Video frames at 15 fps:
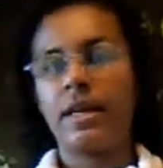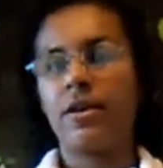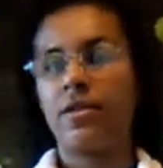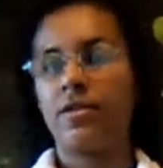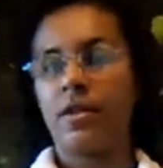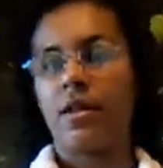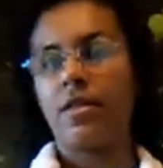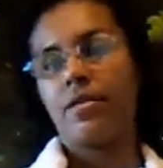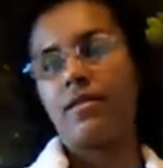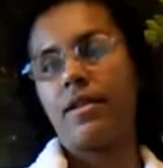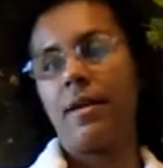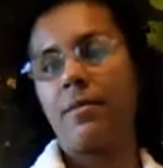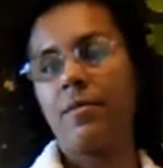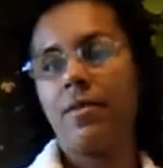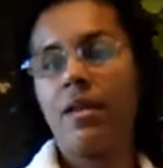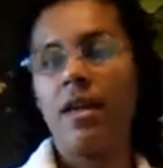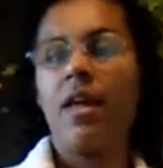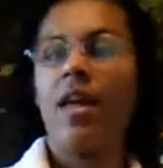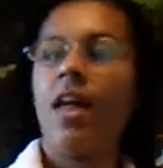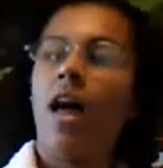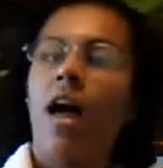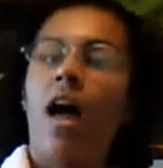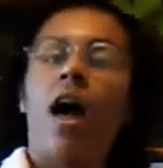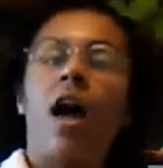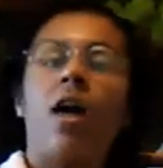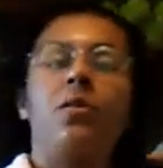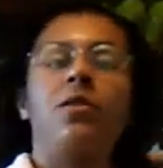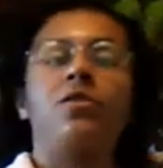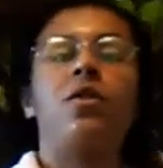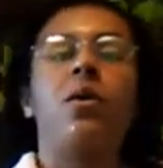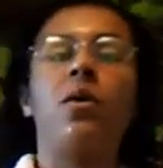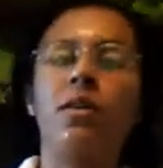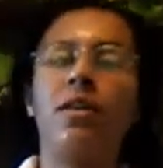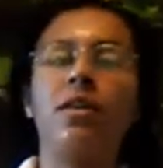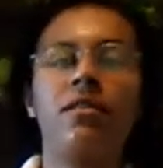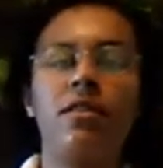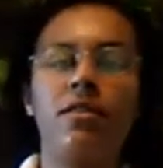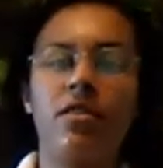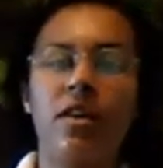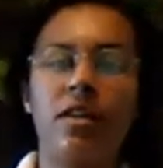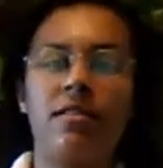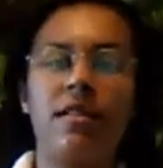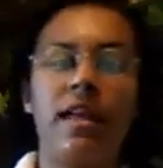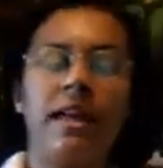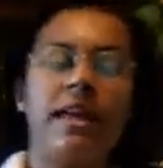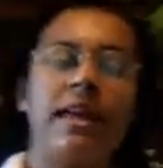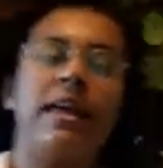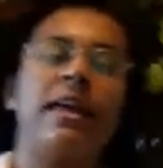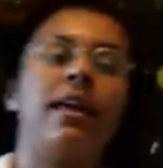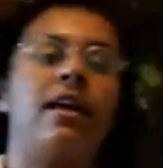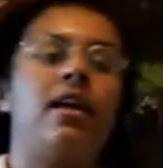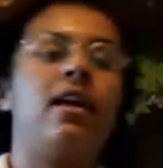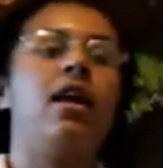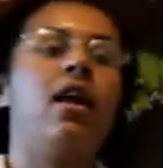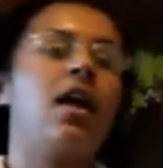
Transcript: Here's another tip. I would totally suggest taking